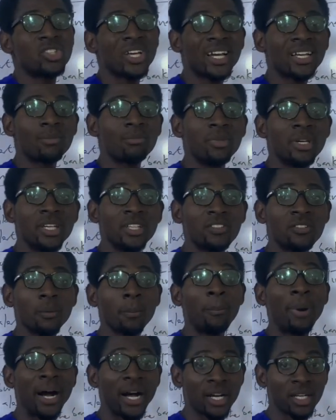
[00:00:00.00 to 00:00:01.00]
means
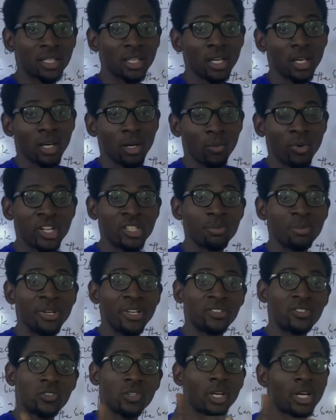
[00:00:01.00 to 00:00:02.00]
bank, which
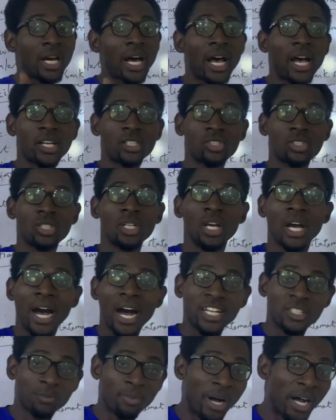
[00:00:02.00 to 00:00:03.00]
means cash
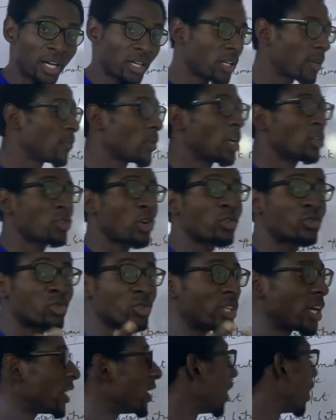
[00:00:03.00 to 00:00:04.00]
at bank. So
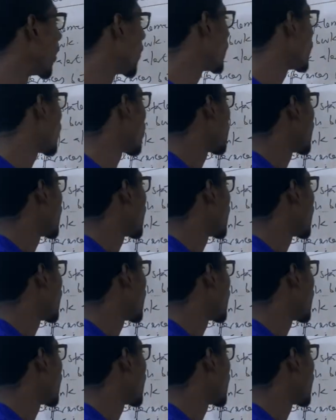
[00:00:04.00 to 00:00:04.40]
today now